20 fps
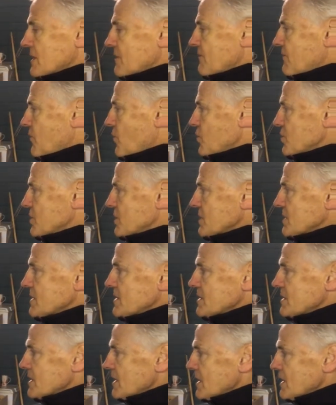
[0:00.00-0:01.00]

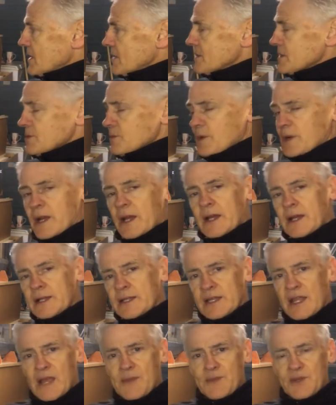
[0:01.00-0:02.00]
Unfortunately, this one had a
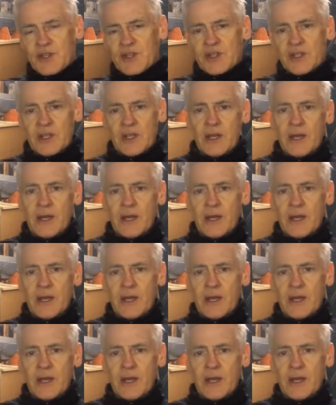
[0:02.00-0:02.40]
damaged